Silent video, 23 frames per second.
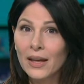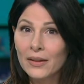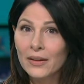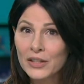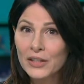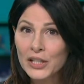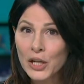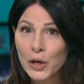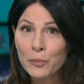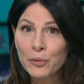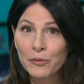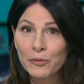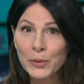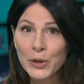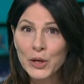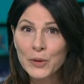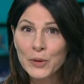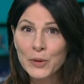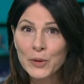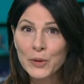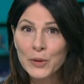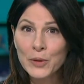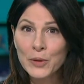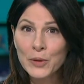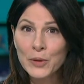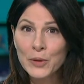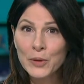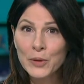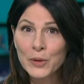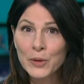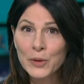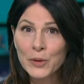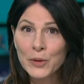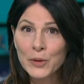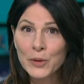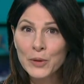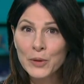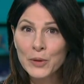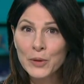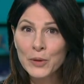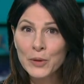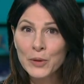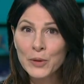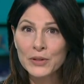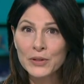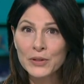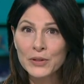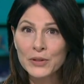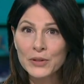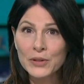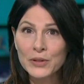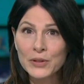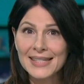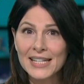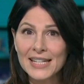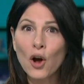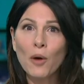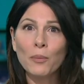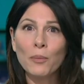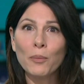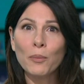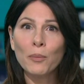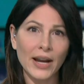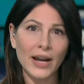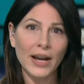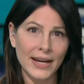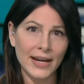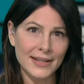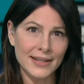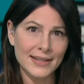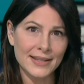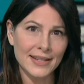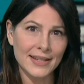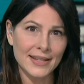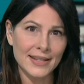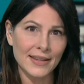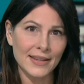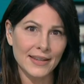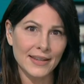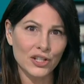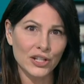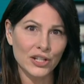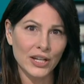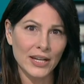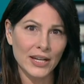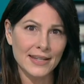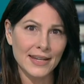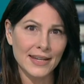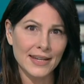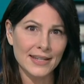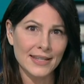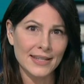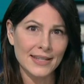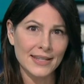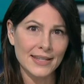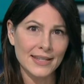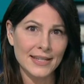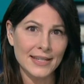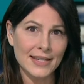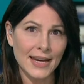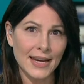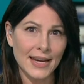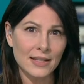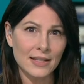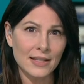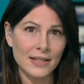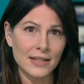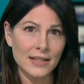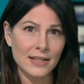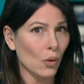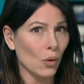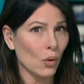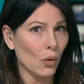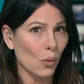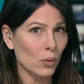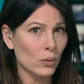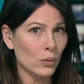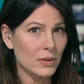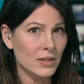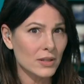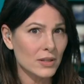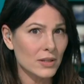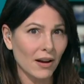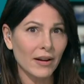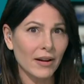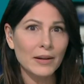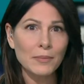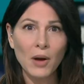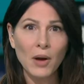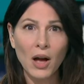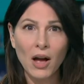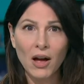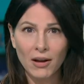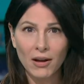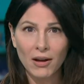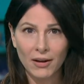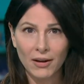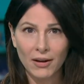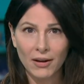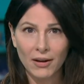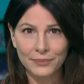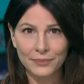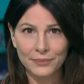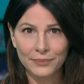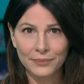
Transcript: The number of pupils top grades in their GCSEs hits an all-time high.